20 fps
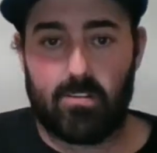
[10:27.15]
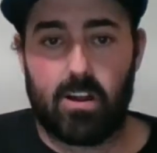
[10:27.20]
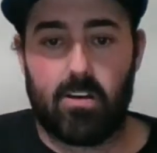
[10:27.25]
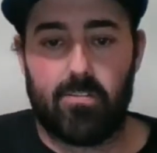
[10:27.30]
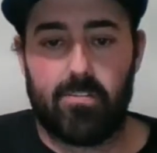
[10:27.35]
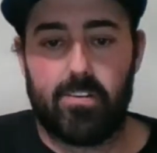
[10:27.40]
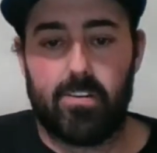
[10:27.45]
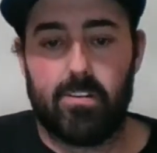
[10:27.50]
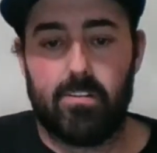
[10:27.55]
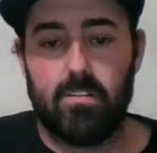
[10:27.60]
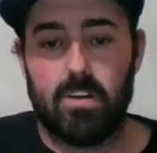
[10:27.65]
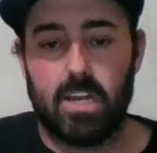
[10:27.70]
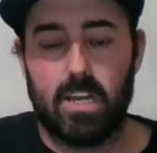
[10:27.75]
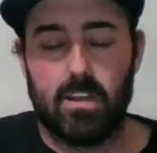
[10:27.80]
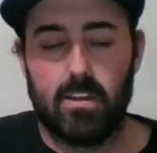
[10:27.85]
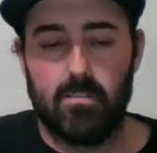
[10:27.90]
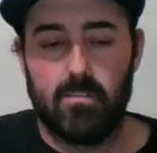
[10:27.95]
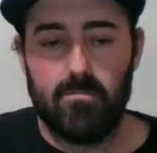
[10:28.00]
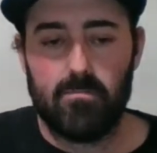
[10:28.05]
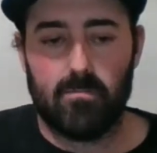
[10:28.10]
around you.
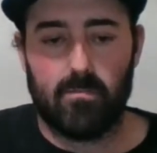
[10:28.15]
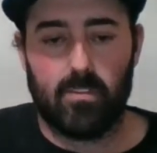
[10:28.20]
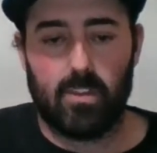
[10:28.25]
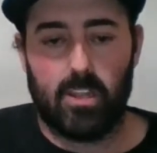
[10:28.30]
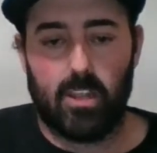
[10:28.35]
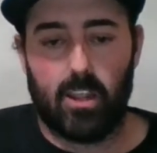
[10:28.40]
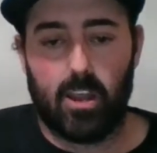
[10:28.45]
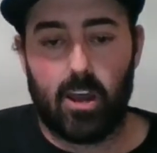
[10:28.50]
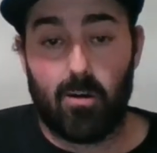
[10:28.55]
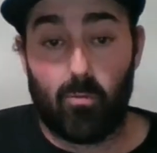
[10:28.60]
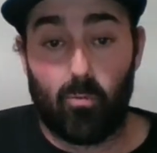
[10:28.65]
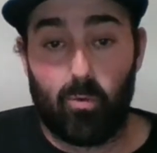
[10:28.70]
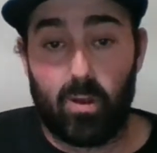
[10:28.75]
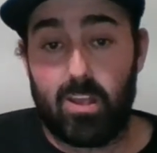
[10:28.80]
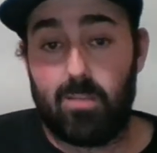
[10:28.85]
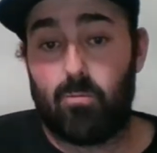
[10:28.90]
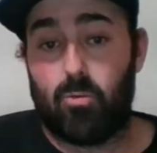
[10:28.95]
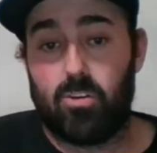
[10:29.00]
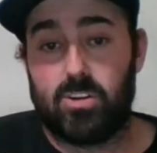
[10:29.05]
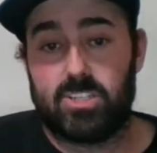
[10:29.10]
You got
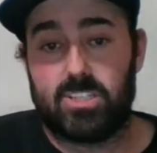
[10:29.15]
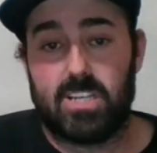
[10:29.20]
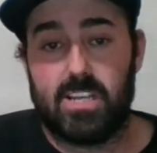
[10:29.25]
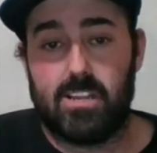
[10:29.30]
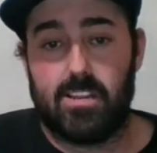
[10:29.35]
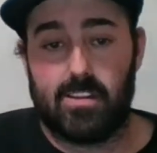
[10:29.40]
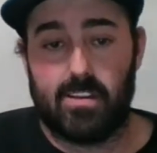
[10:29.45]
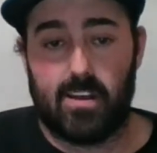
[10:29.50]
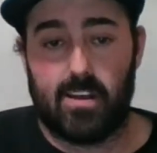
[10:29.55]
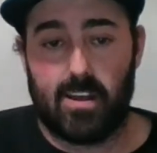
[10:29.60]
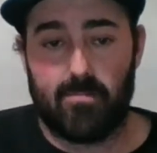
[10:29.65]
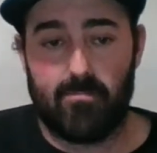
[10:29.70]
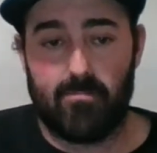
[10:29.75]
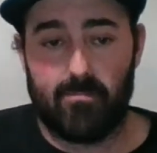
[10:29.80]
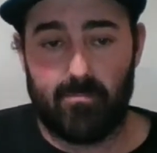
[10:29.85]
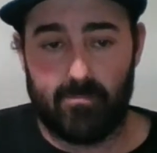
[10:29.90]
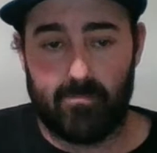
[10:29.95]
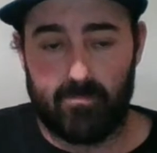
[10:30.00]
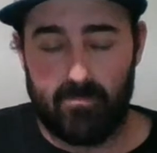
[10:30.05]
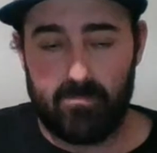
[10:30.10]
way more seat
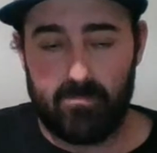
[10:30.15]
time.